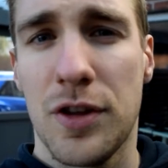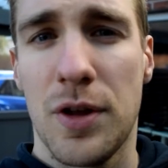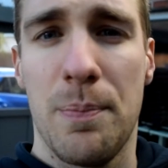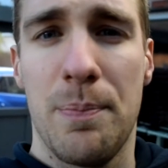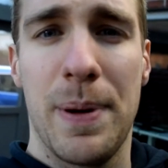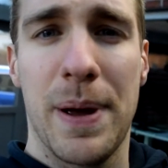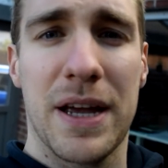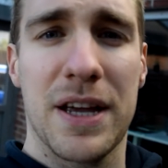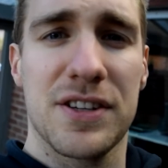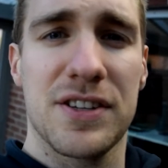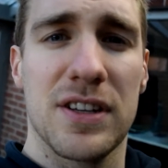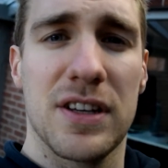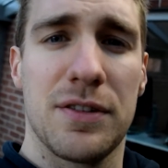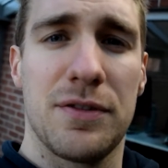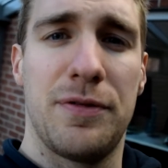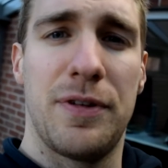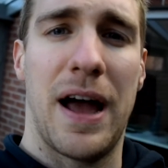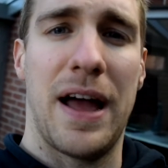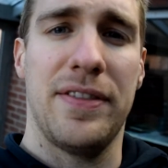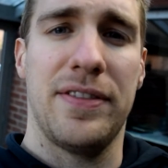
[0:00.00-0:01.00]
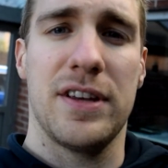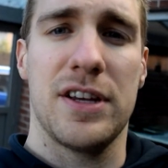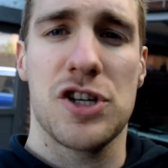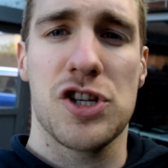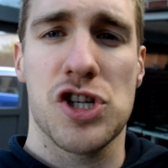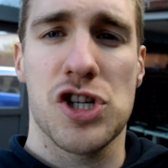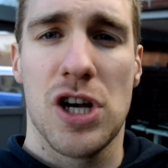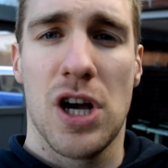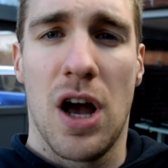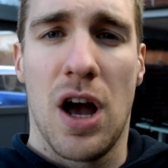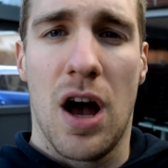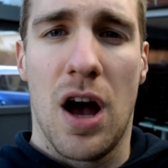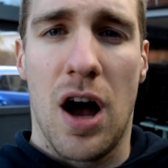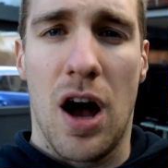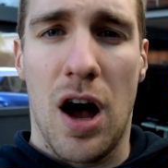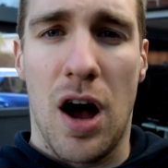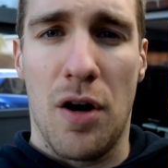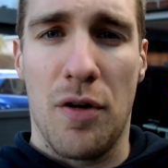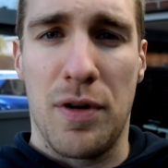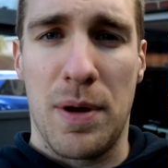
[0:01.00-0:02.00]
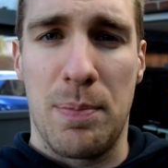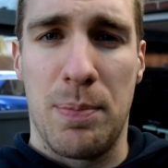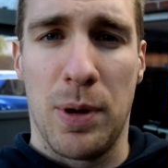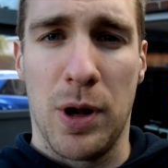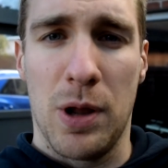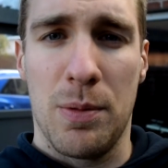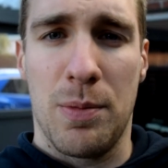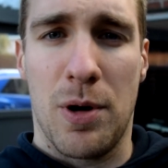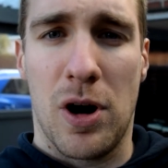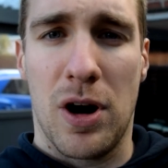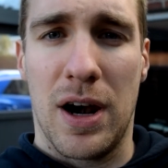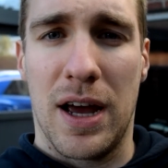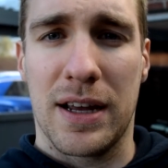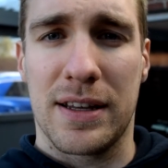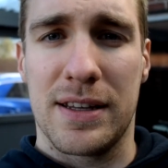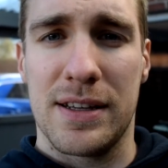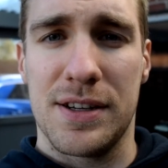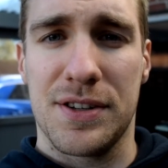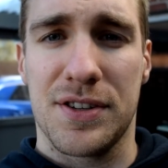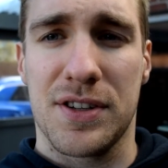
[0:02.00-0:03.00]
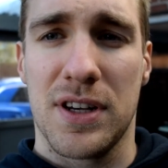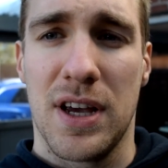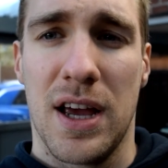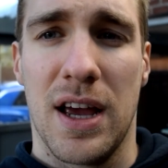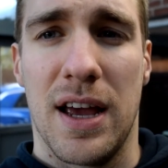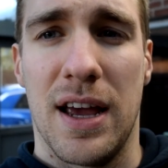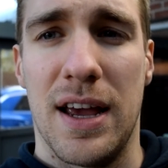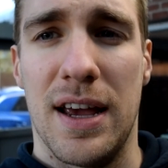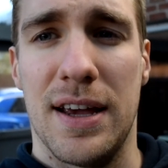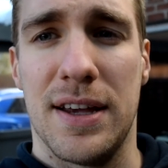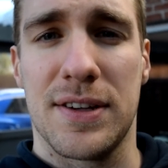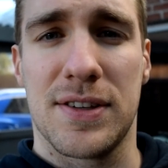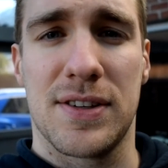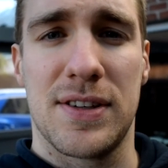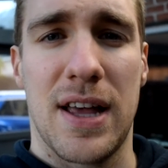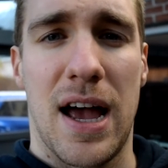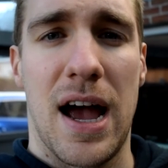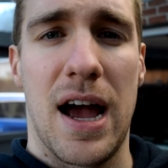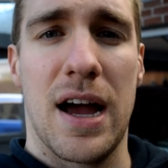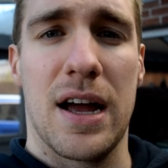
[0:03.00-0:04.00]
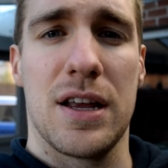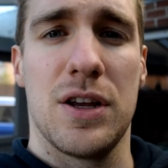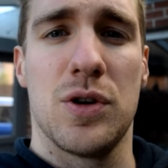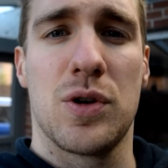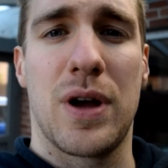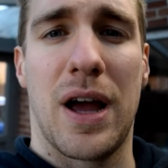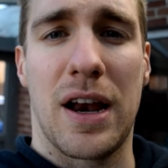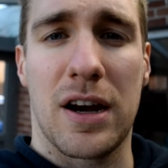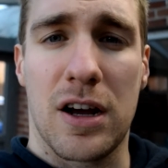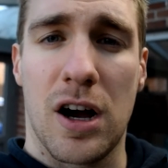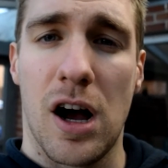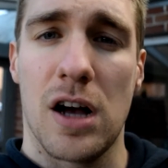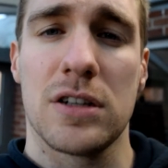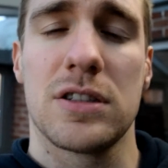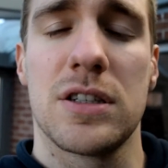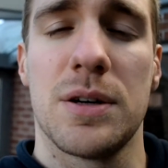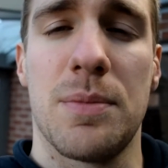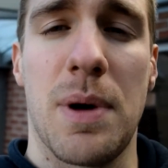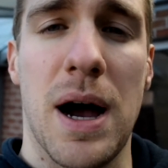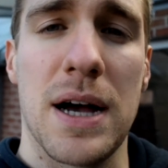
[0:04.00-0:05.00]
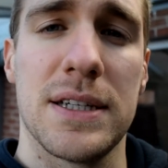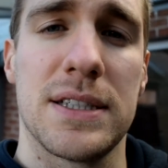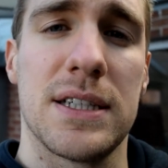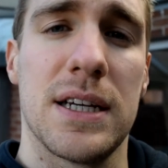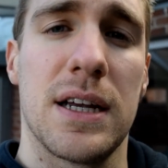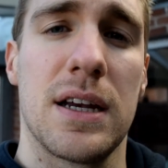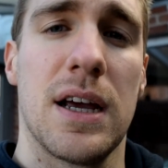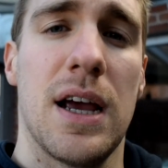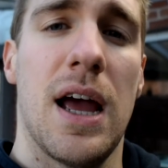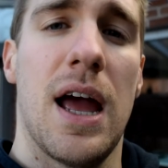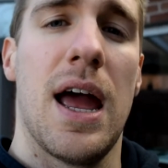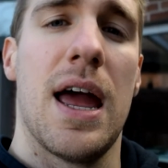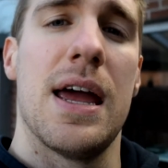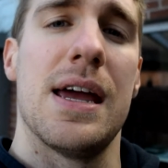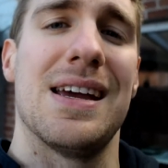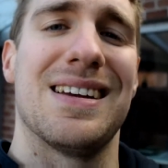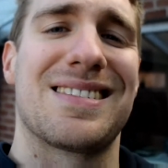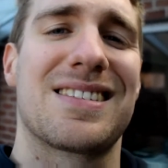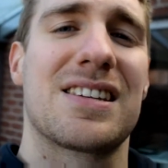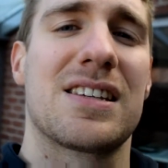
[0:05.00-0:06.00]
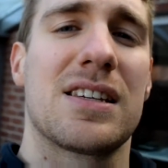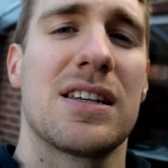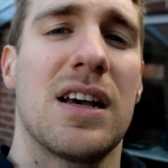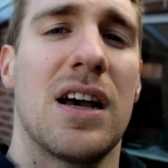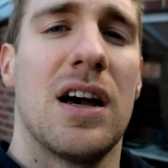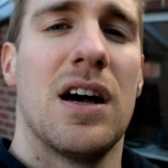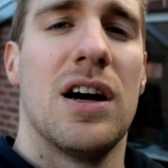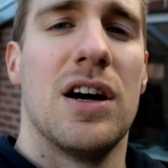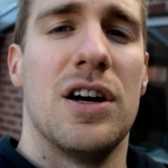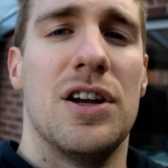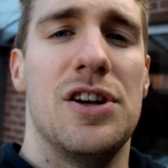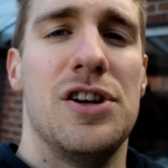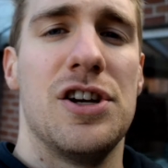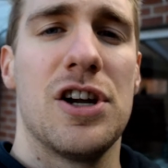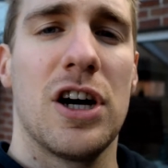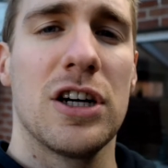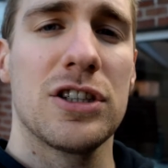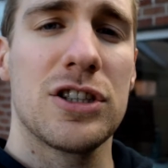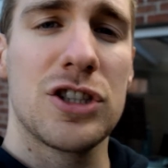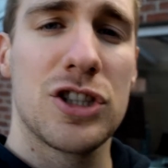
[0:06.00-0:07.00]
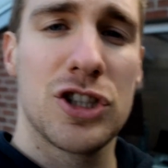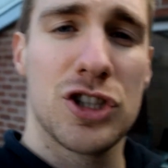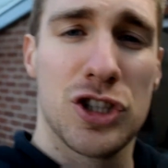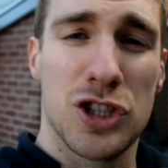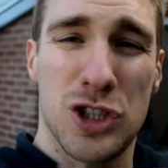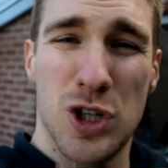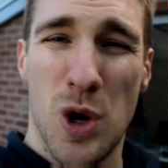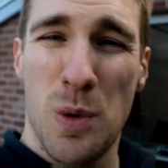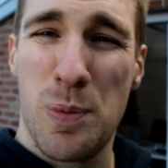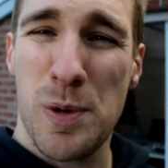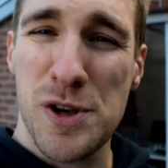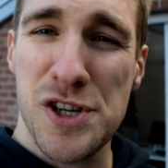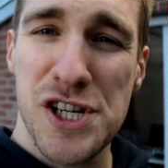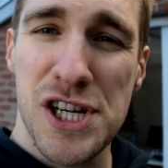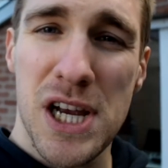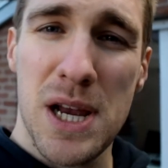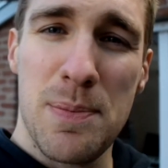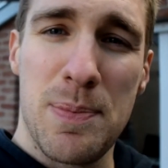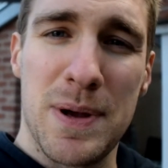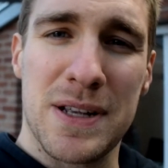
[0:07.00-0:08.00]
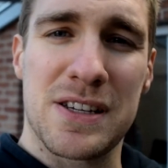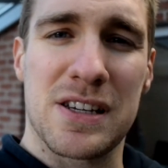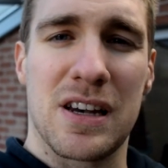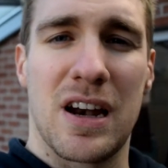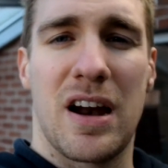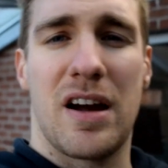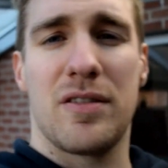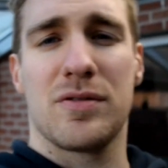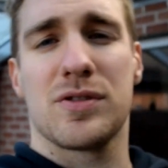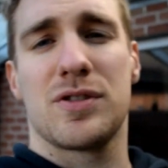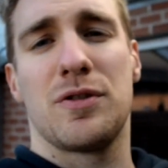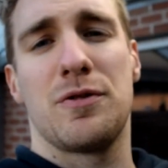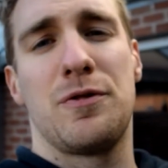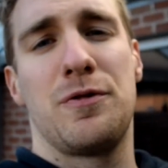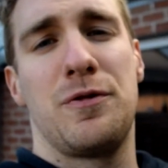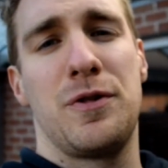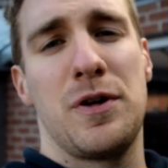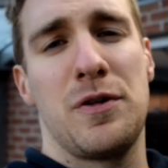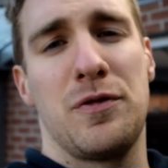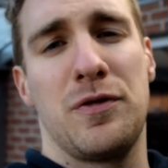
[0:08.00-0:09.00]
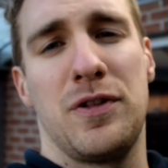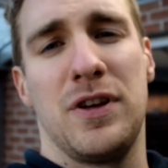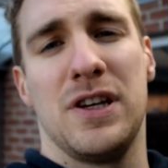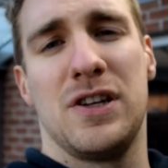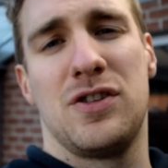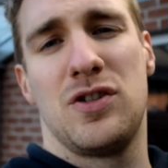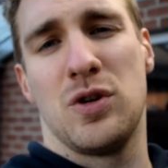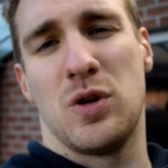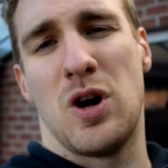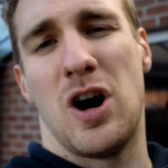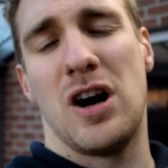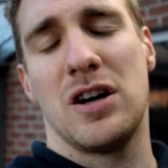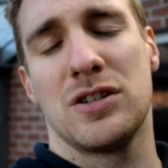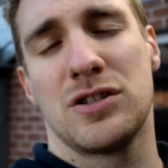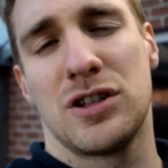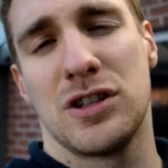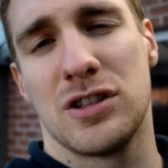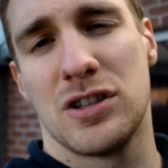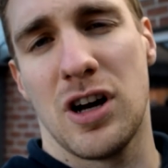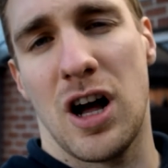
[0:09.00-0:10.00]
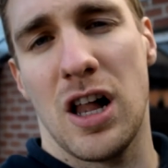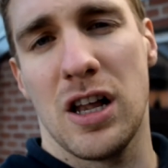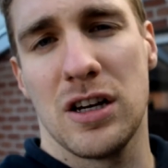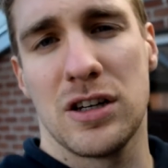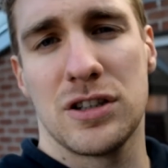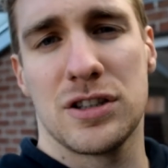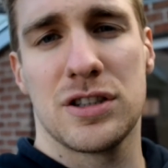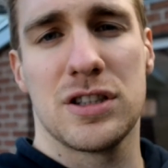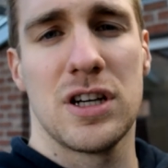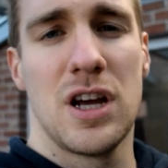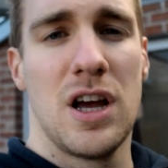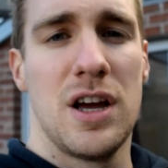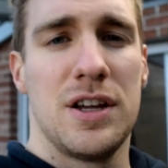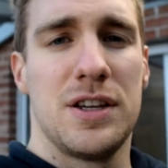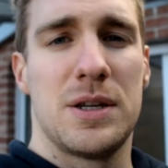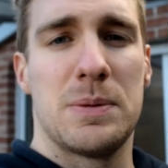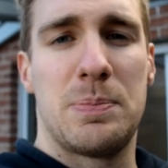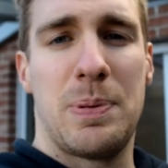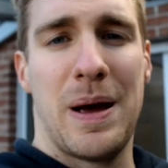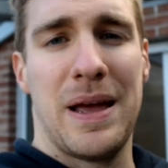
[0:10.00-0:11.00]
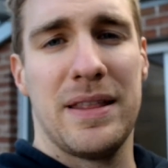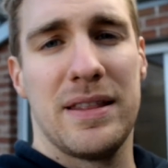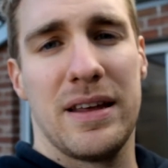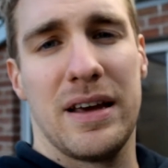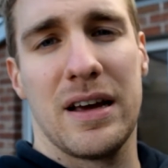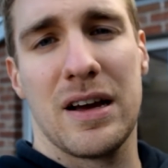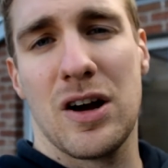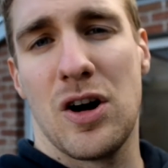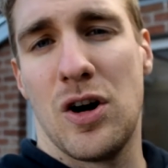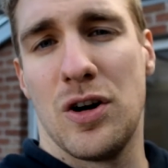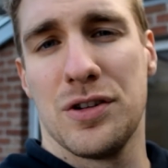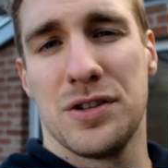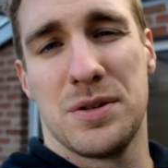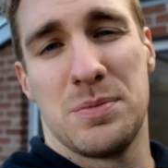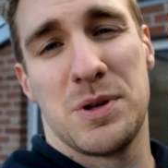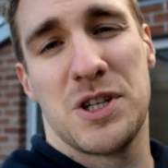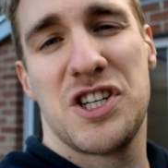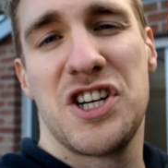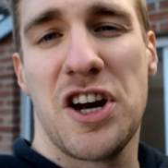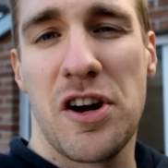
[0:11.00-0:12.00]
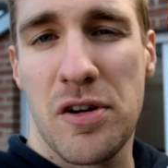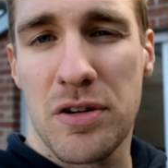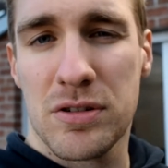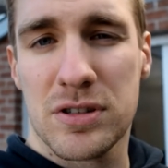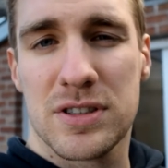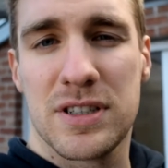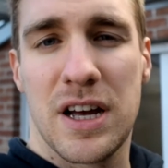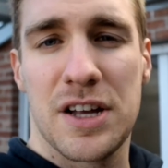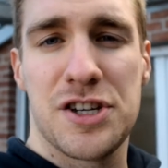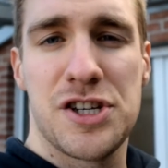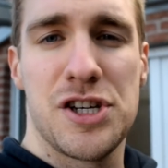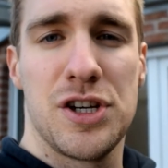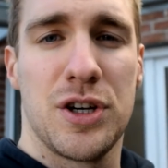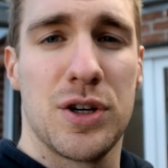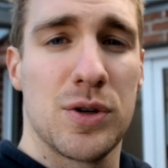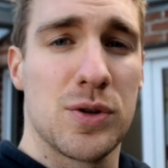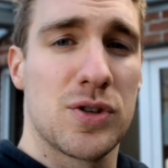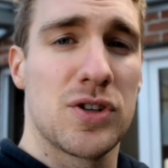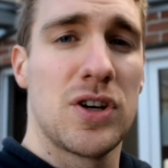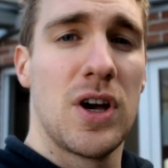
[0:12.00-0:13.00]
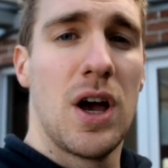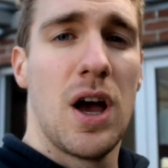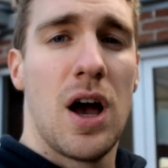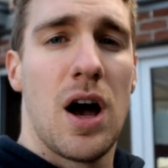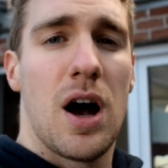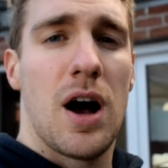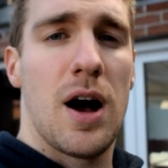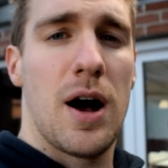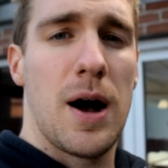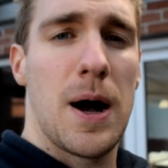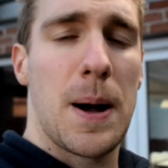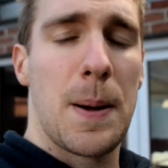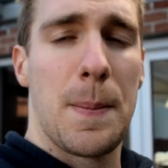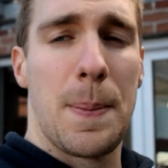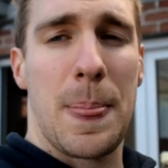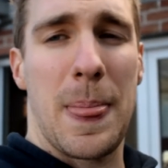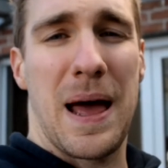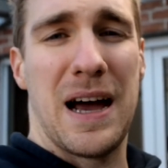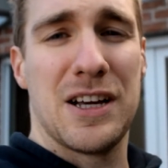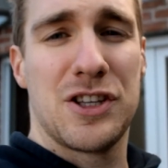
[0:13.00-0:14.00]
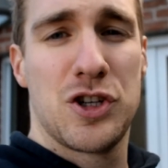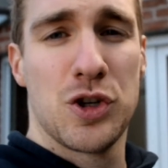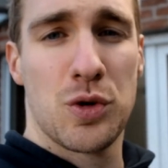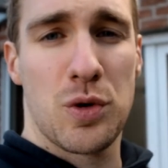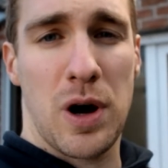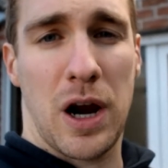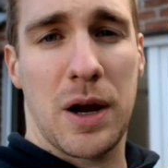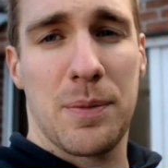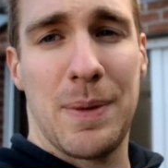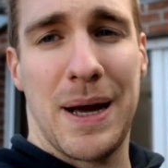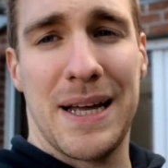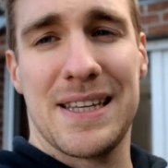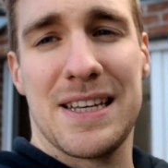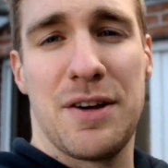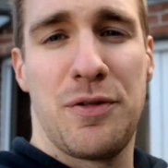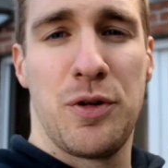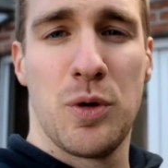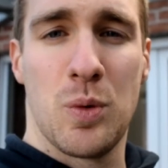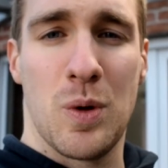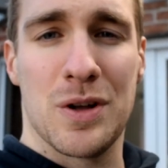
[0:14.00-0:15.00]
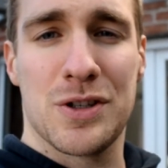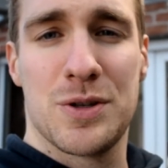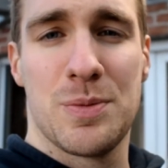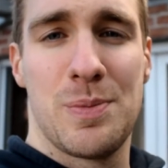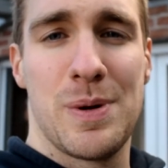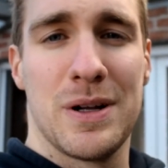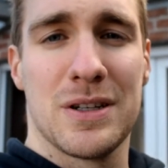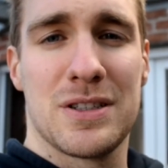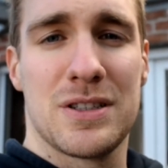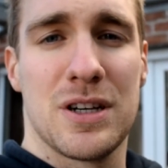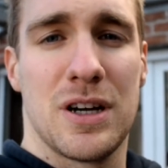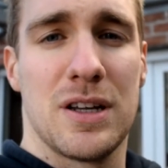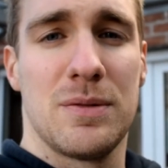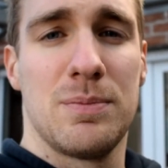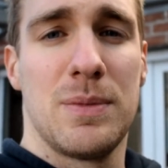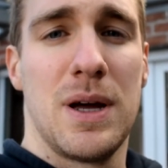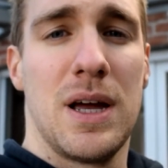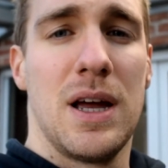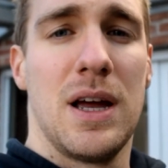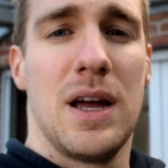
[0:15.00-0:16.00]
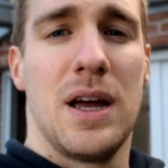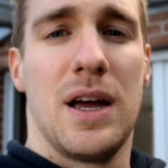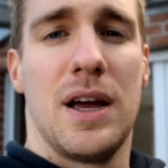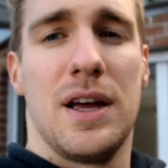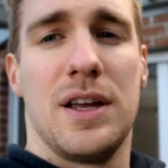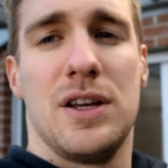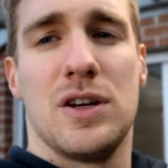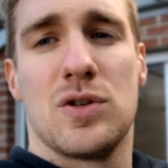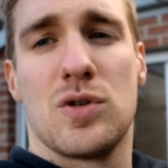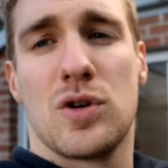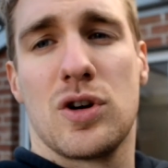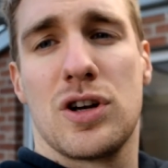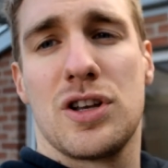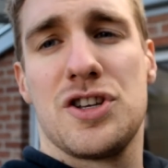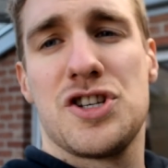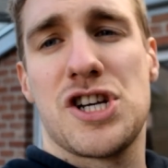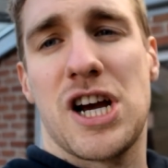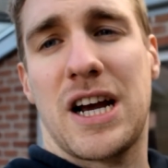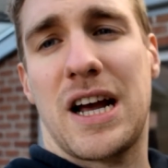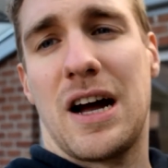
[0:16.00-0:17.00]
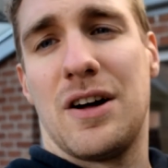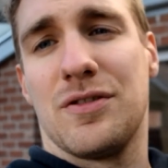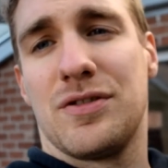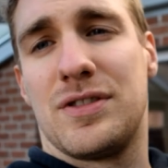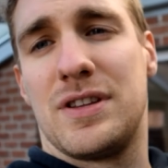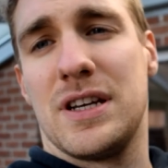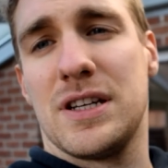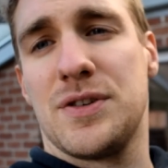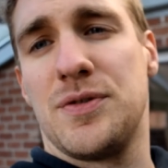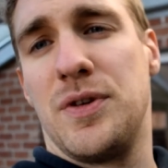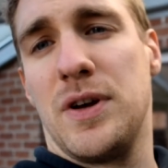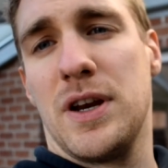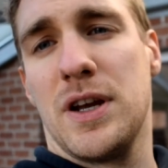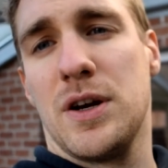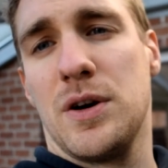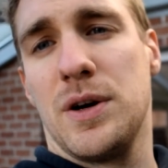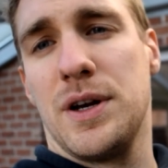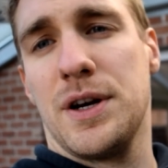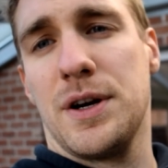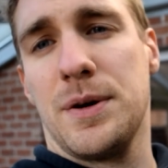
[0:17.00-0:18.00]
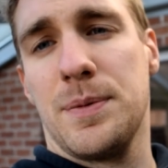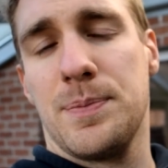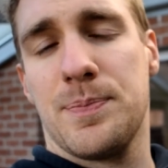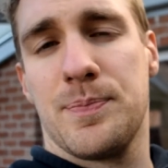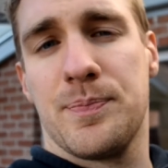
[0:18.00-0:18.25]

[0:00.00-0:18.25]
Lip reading: The biggest advantage of a pull-up bar like this is that you can customize it. It's not super cheap. It's around $50 to $100, depending on the materials that you use. I do recommend, if you want to build some, you check out this video here.